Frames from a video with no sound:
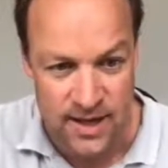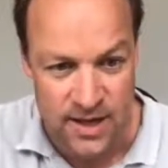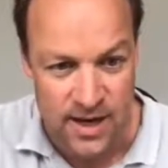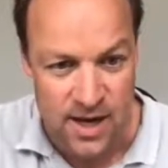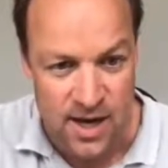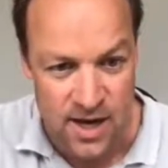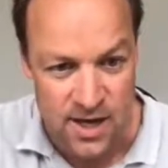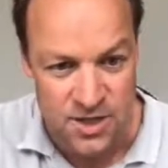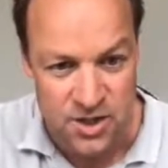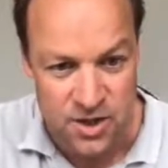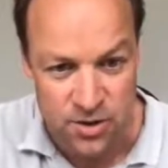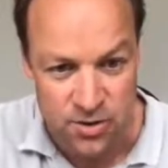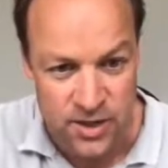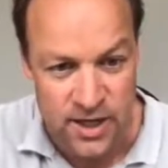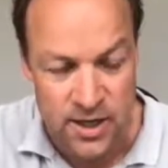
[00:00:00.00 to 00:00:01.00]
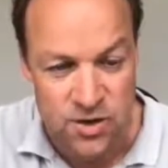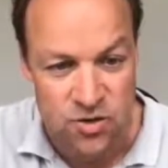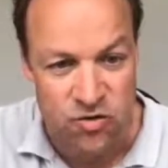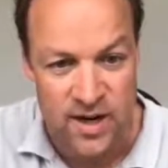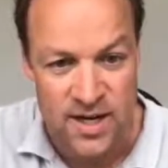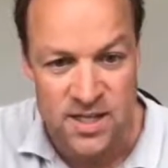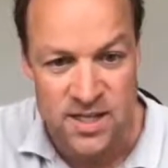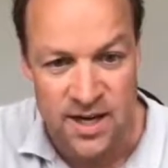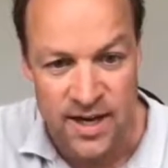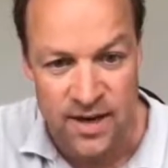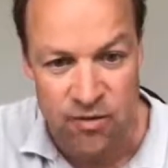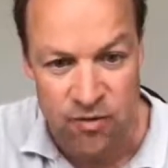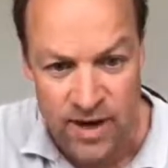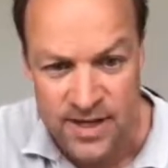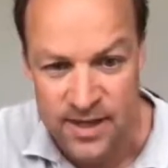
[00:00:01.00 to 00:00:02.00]
and they ask you, can you
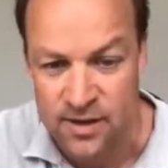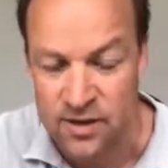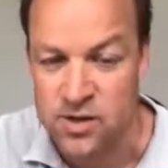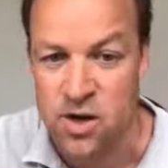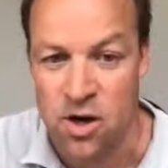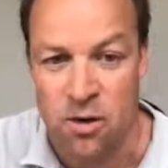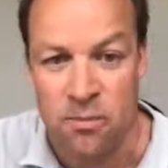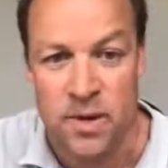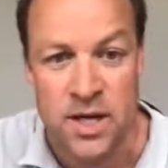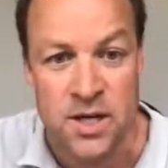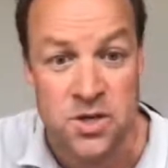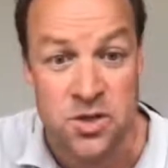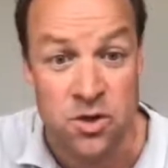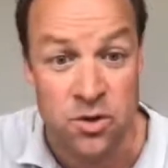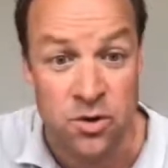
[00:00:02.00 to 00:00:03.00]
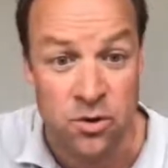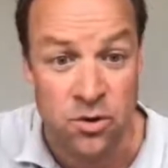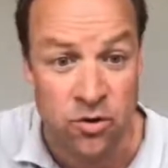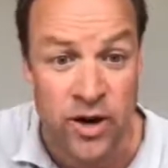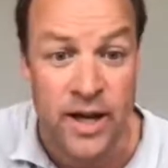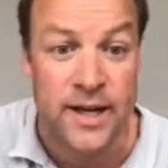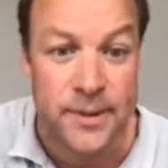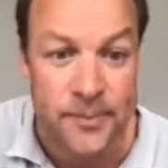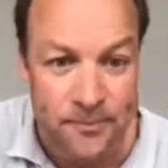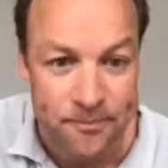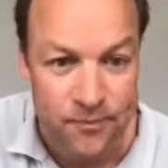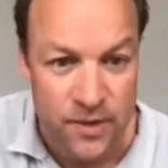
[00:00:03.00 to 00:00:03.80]
translate redhat.com into Greek?